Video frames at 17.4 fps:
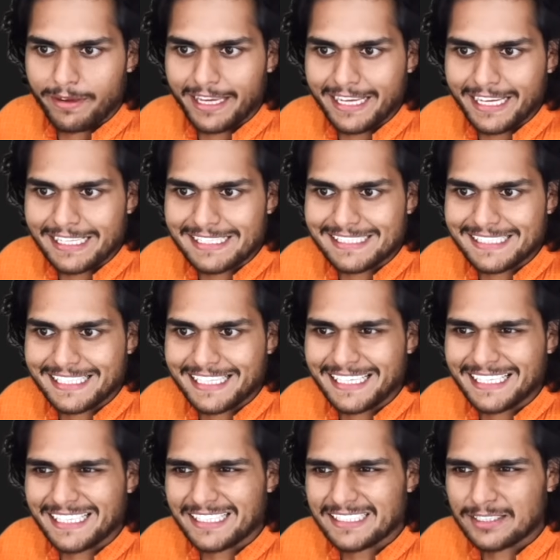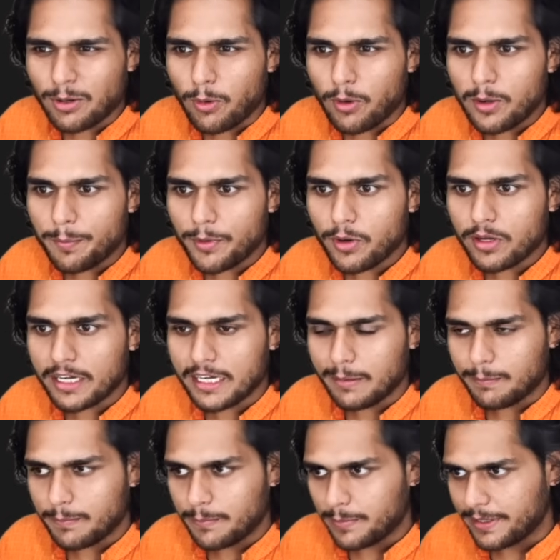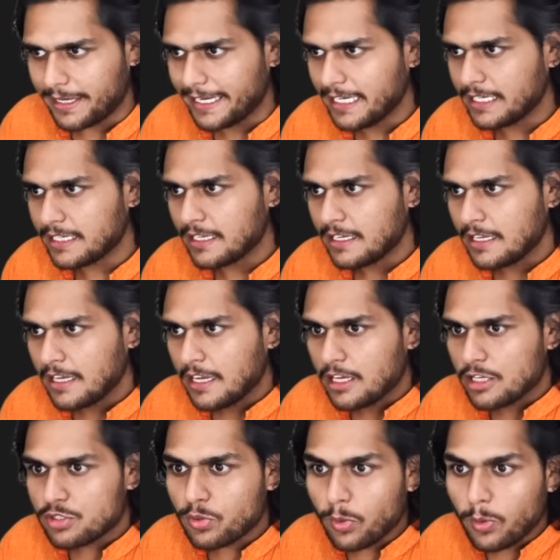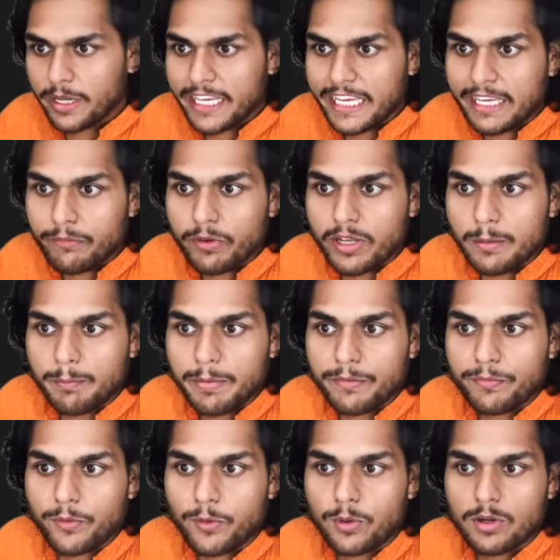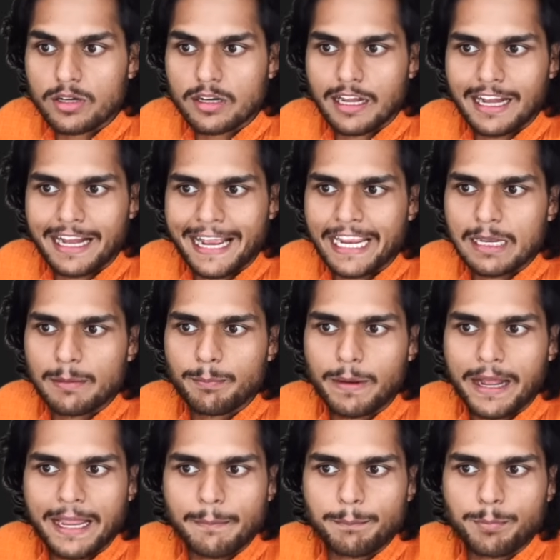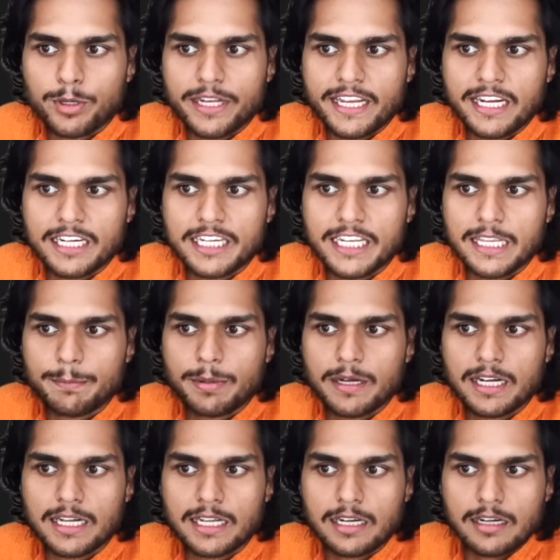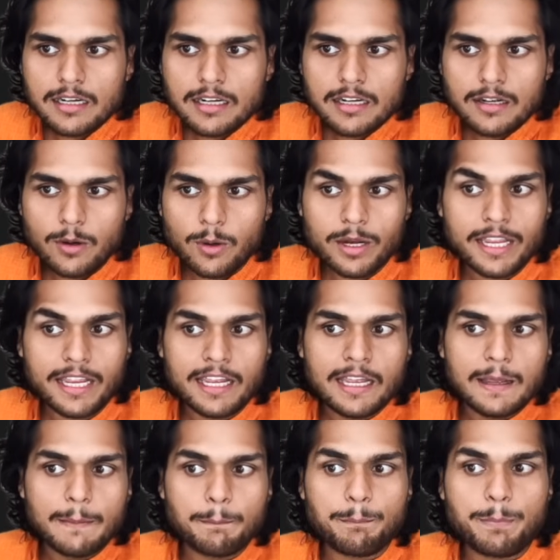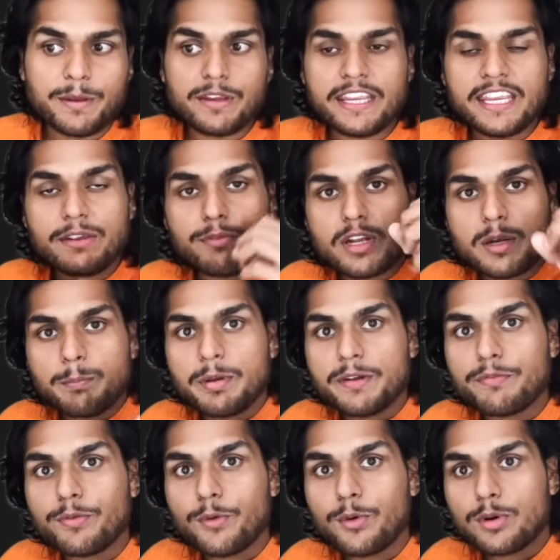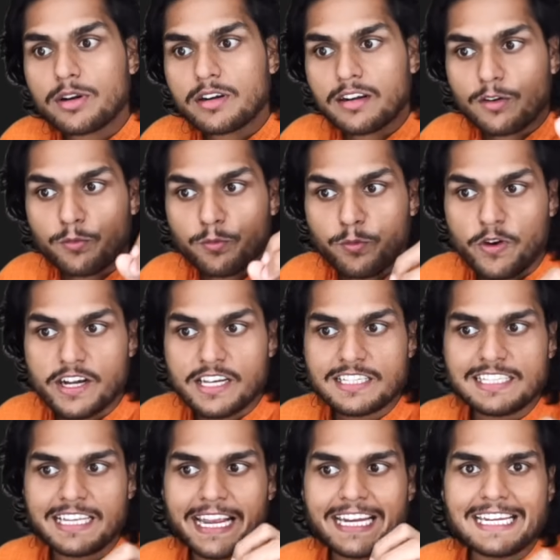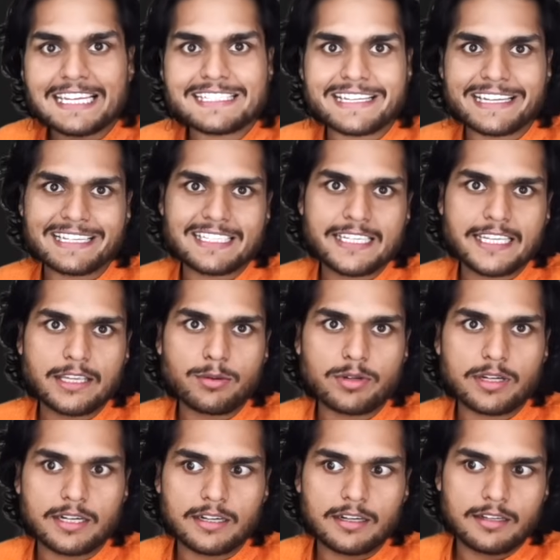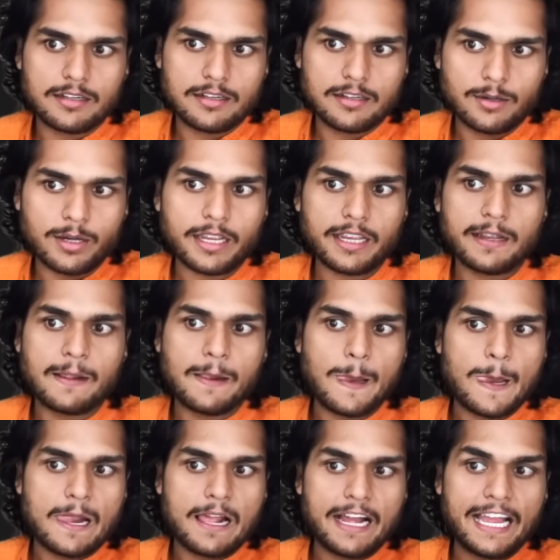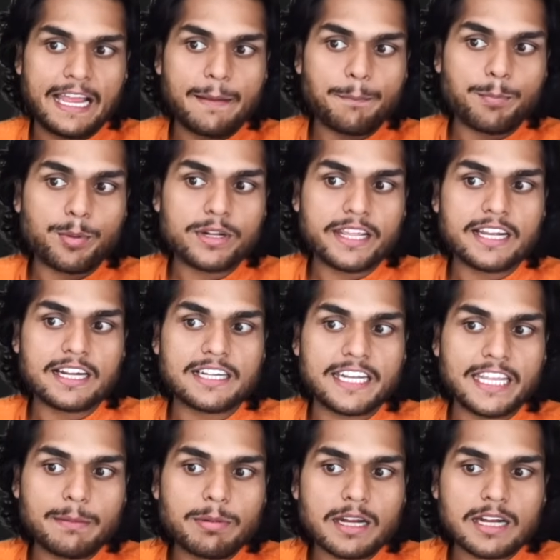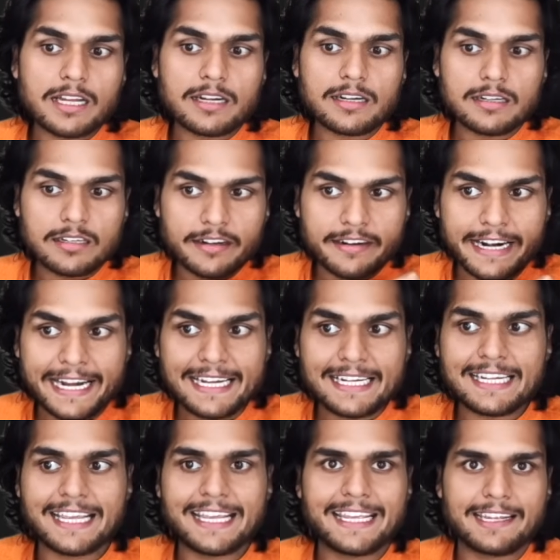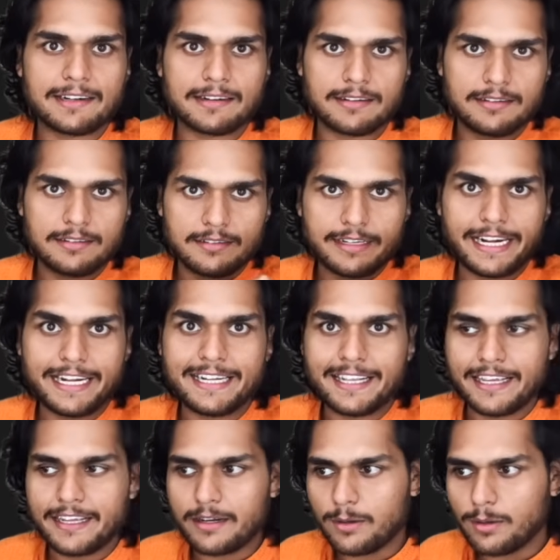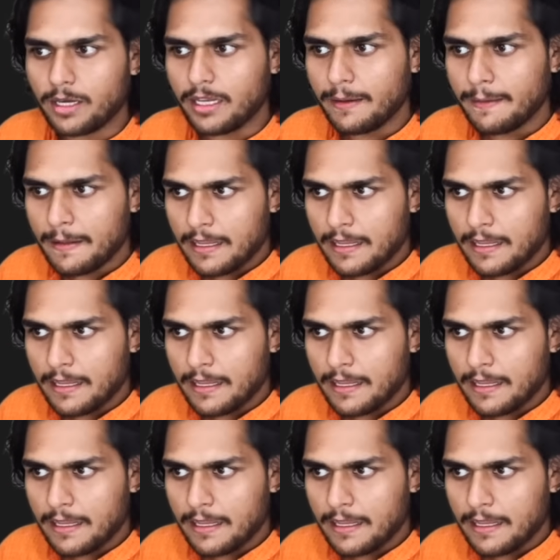can see this whole program, right? So even before I am putting a debugger, okay, even before first line is executed, okay, I am putting a debugger right here, okay.